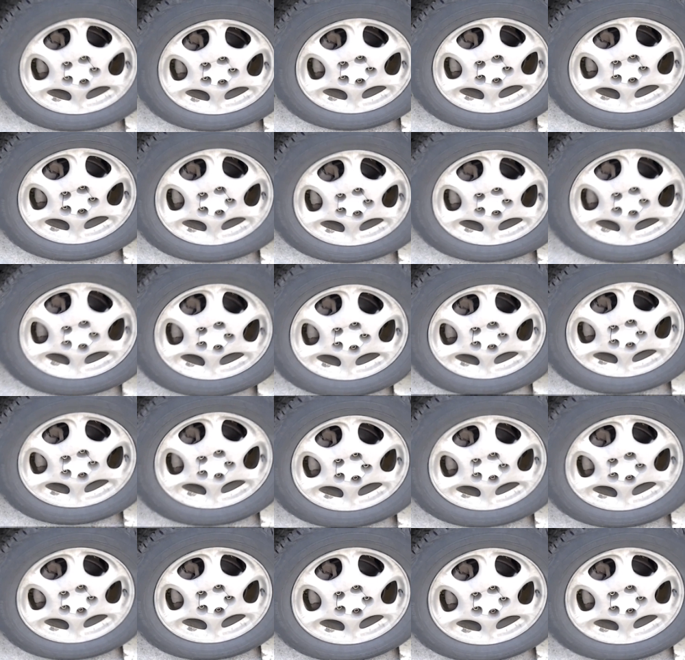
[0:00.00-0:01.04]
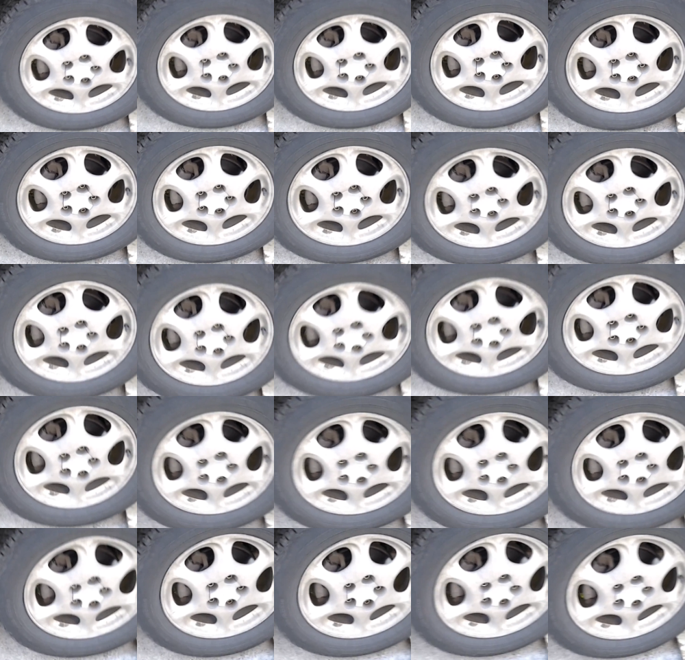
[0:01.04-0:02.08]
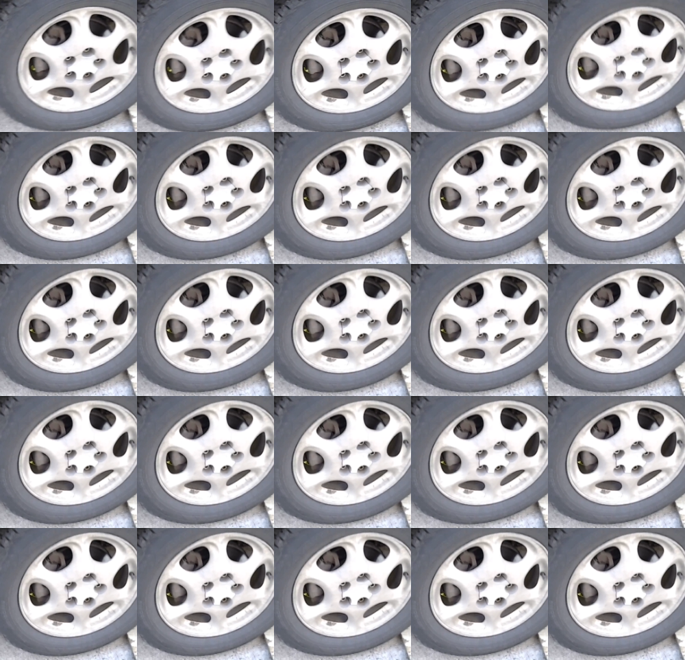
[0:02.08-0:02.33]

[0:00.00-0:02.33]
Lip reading: Got wheel bearing to do today on the driver's side.